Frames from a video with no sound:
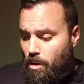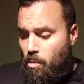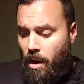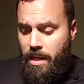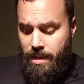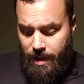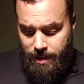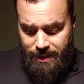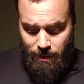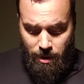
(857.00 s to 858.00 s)
one of the
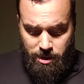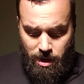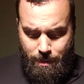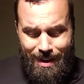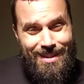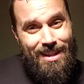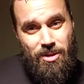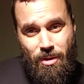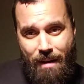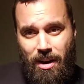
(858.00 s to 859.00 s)
things I did want to talk about is I
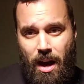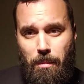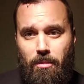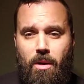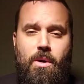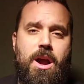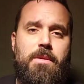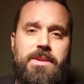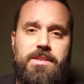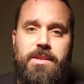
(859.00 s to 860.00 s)
do have a couple
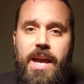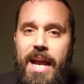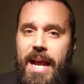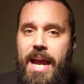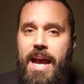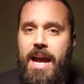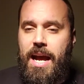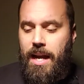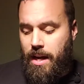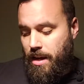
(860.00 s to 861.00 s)
requirements,
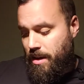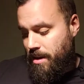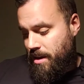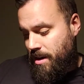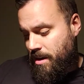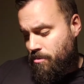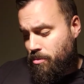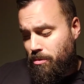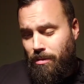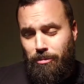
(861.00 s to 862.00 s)
and
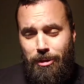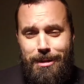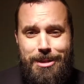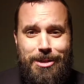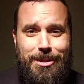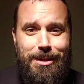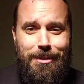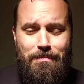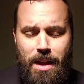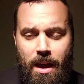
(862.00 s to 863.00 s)
really just
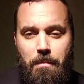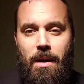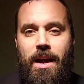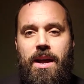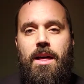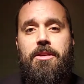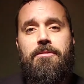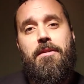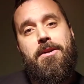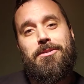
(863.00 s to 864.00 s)
two. But the
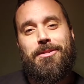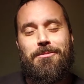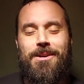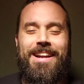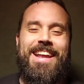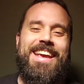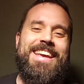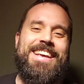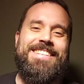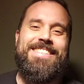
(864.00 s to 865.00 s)
first one
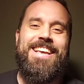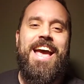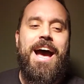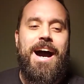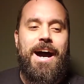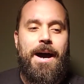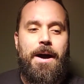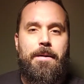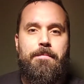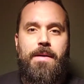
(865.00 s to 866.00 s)
is
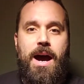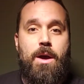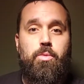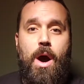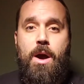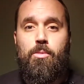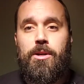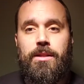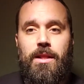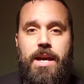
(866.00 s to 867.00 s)
I
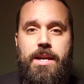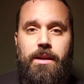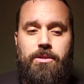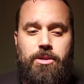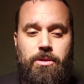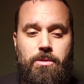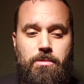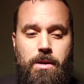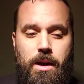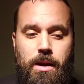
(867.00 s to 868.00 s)
would like to,